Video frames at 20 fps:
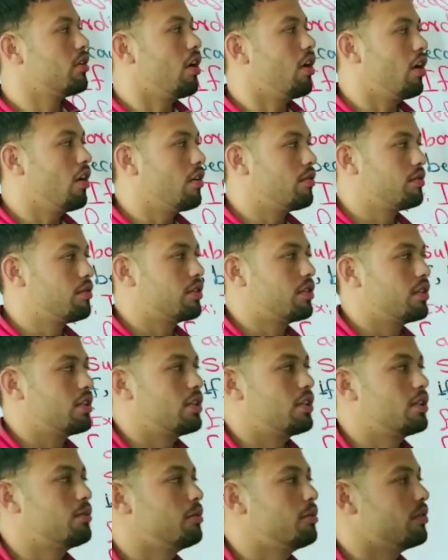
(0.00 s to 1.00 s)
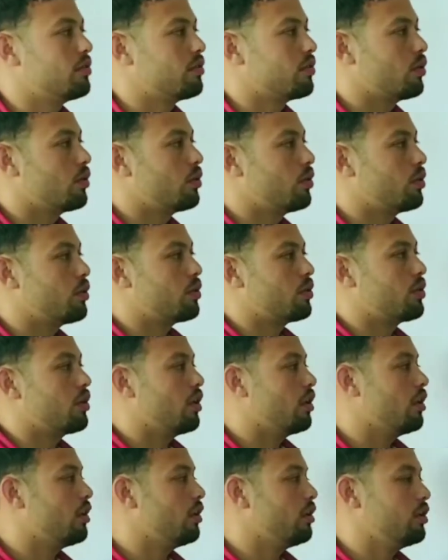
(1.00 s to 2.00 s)
after, before,
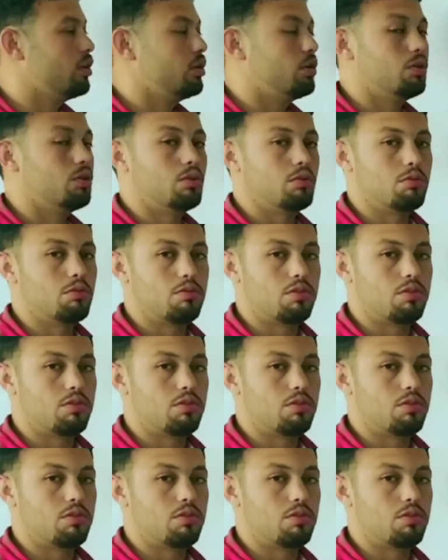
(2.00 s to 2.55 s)
although,